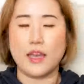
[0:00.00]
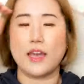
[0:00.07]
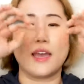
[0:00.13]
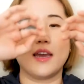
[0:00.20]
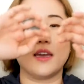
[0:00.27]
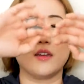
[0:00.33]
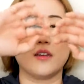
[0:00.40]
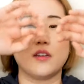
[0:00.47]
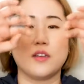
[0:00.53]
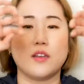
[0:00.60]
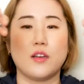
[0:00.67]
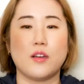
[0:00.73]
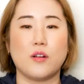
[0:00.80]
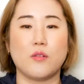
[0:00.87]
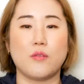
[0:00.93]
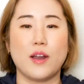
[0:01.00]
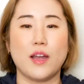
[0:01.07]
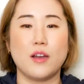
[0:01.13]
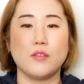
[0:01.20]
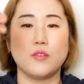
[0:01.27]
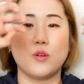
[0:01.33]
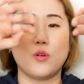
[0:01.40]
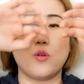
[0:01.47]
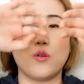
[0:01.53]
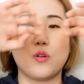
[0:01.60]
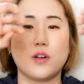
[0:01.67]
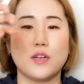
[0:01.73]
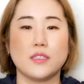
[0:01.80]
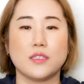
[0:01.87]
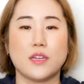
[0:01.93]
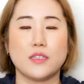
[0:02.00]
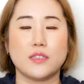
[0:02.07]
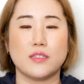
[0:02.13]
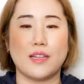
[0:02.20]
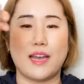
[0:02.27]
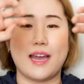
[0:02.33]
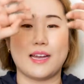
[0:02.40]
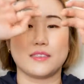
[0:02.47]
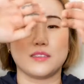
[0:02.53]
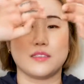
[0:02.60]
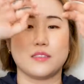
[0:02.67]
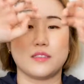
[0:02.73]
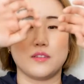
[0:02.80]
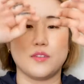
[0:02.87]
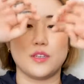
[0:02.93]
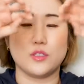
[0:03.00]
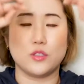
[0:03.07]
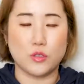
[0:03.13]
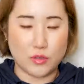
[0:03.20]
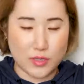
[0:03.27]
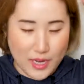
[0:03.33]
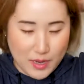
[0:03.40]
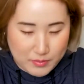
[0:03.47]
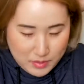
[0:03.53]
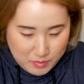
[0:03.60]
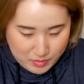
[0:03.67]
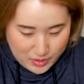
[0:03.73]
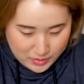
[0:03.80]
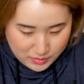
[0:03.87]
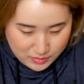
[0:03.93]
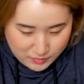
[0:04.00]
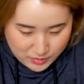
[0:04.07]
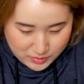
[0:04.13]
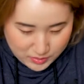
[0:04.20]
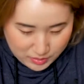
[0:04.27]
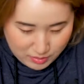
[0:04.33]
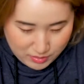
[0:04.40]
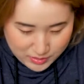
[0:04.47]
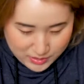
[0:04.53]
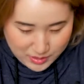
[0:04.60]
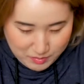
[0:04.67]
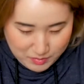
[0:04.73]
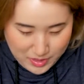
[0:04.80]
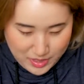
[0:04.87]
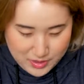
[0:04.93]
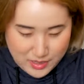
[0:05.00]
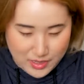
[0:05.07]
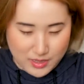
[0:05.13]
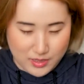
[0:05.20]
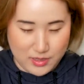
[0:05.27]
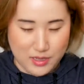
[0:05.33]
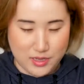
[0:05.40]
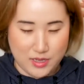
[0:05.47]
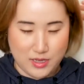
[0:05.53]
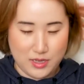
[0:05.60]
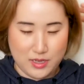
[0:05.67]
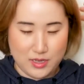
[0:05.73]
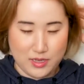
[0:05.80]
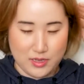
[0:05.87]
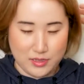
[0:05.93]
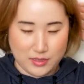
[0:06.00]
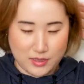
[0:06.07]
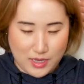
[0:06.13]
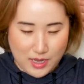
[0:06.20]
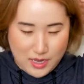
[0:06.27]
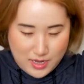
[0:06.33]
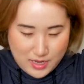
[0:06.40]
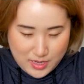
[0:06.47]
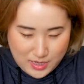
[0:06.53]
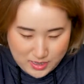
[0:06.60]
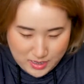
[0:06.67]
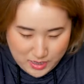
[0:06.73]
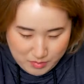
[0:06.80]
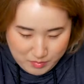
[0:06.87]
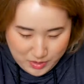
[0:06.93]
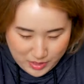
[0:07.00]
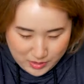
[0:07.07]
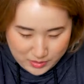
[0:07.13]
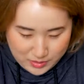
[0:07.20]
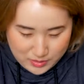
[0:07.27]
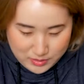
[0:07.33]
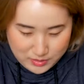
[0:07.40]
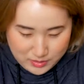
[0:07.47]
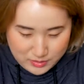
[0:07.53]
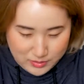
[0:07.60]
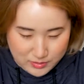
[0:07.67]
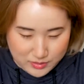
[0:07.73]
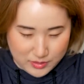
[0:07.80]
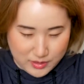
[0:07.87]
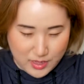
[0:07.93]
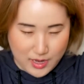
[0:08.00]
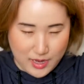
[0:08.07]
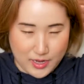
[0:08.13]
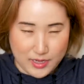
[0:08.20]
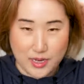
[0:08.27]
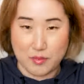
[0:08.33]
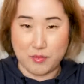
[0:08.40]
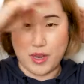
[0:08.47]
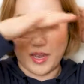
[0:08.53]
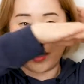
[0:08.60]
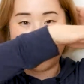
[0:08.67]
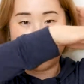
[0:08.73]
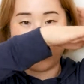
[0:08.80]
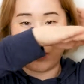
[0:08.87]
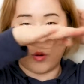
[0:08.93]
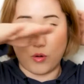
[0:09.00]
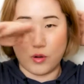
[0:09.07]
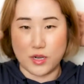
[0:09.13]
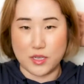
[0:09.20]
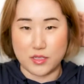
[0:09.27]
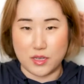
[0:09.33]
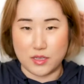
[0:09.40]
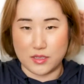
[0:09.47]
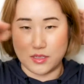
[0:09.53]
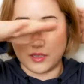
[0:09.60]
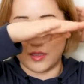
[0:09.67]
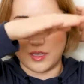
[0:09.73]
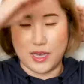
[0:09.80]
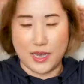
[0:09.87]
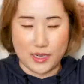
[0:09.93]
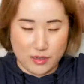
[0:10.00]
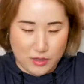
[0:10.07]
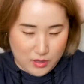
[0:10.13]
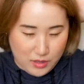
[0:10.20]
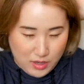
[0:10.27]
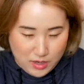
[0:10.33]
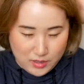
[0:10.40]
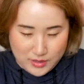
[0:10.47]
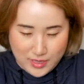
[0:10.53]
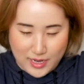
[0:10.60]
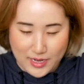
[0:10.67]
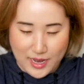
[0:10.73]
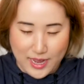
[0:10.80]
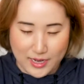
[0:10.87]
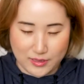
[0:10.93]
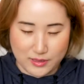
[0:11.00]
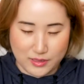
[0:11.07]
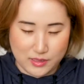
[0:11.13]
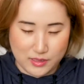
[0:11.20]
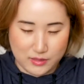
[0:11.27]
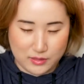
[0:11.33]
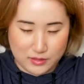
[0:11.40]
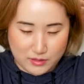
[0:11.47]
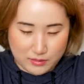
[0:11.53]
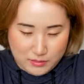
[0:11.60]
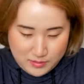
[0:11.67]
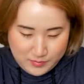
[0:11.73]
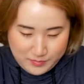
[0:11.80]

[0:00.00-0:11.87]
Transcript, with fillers: And around the horizontal axis of it. So tap the base of your skull dip and then the side and back side and back in a horizontal line along that axis.